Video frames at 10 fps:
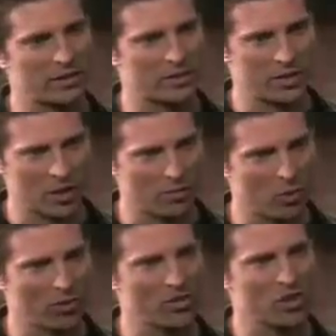at the
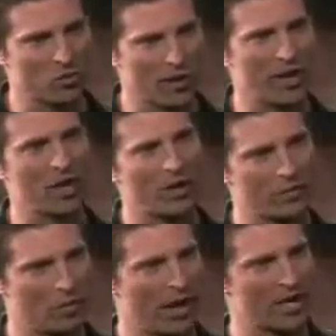ceremony. She ran
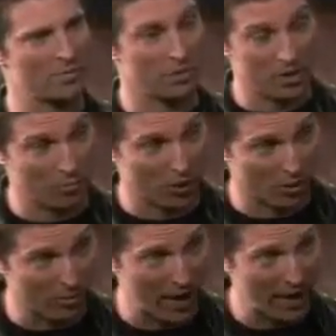off. You asked me to bring
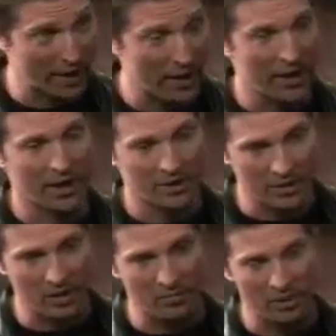her back, and I
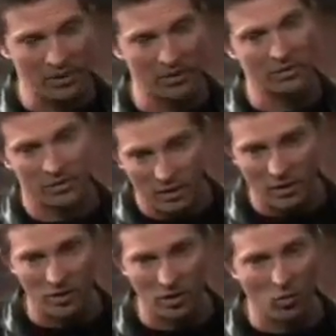did because,
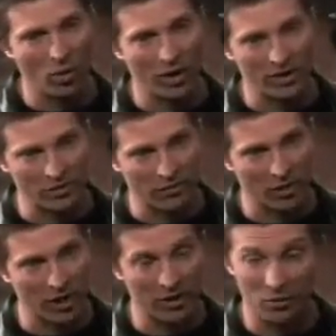you know what, as a
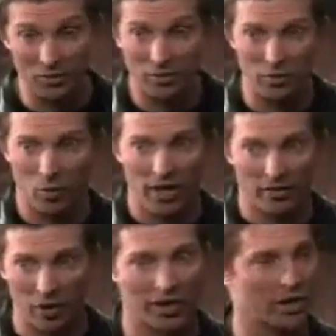friend, it was the only way I
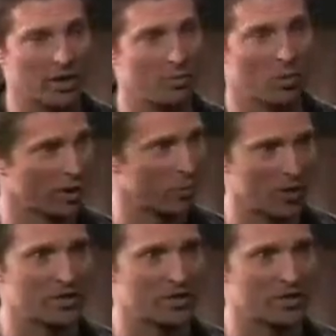thought I could keep you out of